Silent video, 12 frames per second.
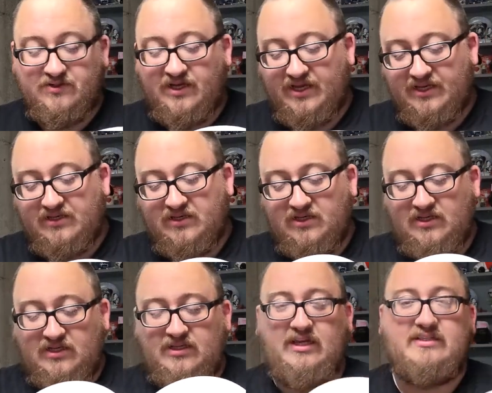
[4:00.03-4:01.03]
your head,
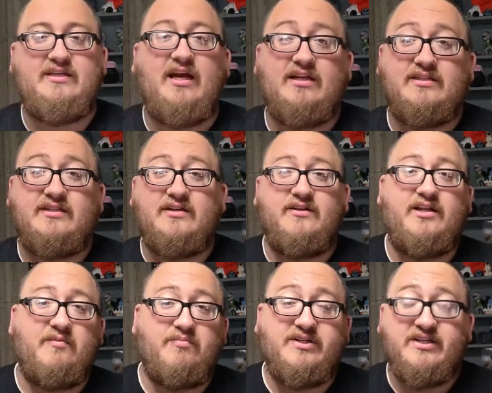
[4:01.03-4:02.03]
that's not a skill that
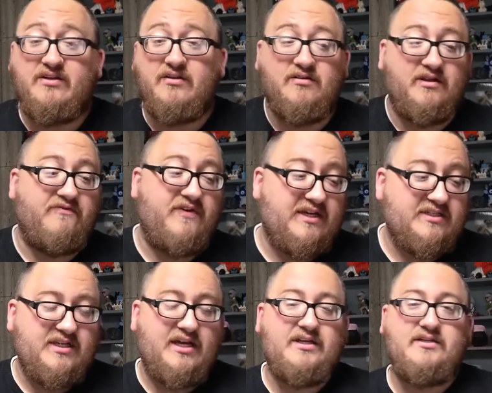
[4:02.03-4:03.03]
I'm particularly
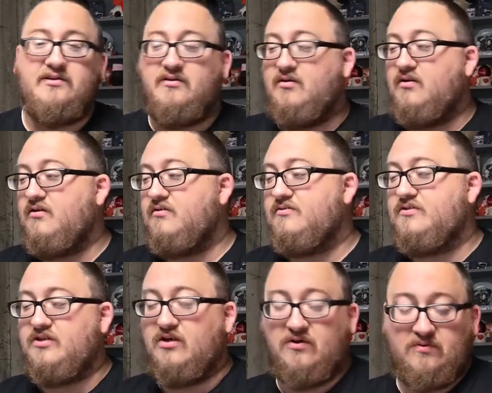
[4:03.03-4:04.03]
fast at.
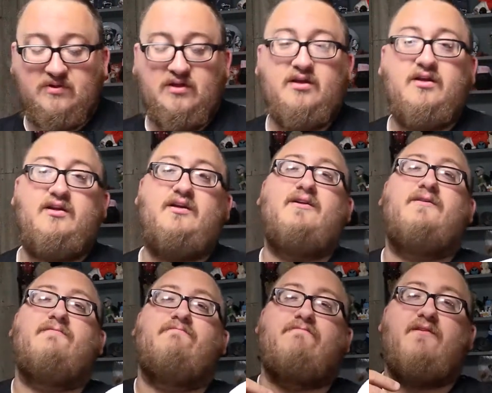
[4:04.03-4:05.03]
So
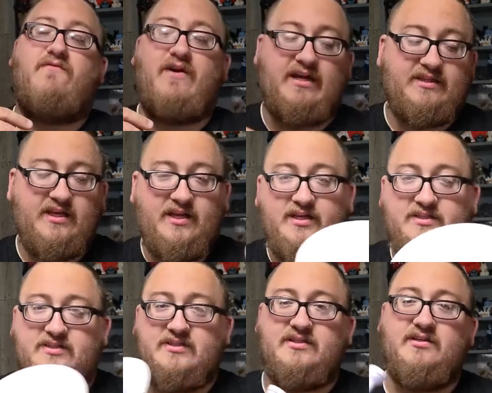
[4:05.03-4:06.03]
the fact that
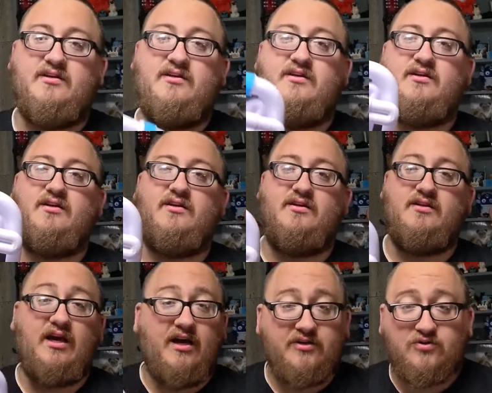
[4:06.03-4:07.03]
it's
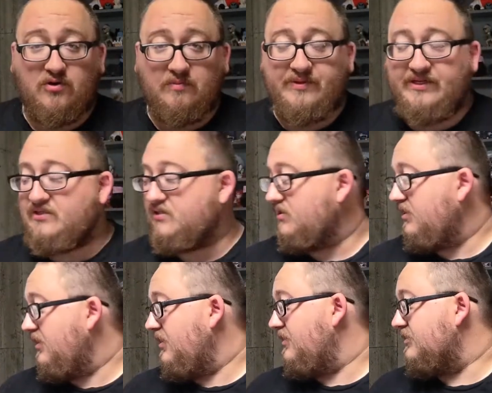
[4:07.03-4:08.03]
not a trumpet,
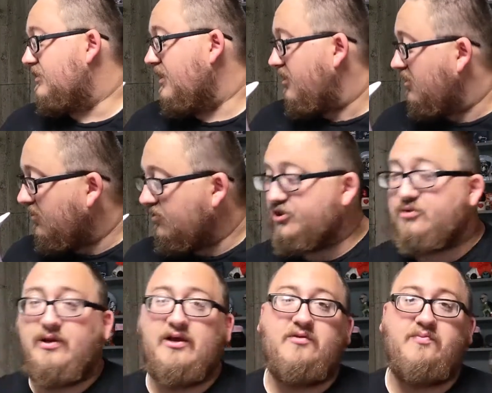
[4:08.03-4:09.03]
it's got a larger
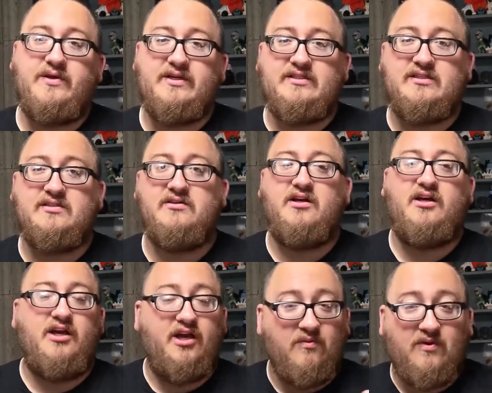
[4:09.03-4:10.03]
mouthpiece,
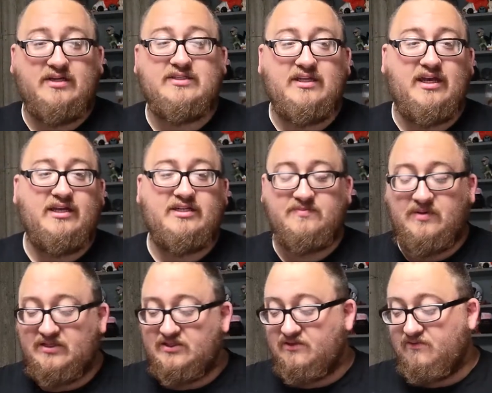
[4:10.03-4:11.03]
it wasn't that
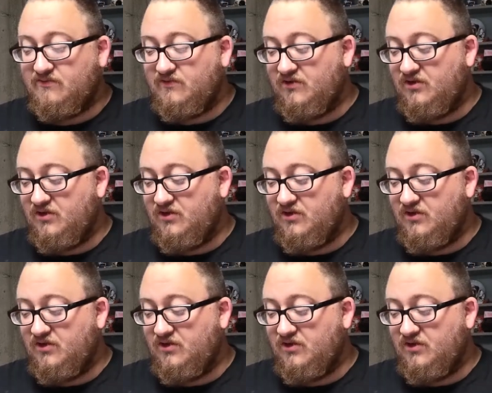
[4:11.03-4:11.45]
expensive,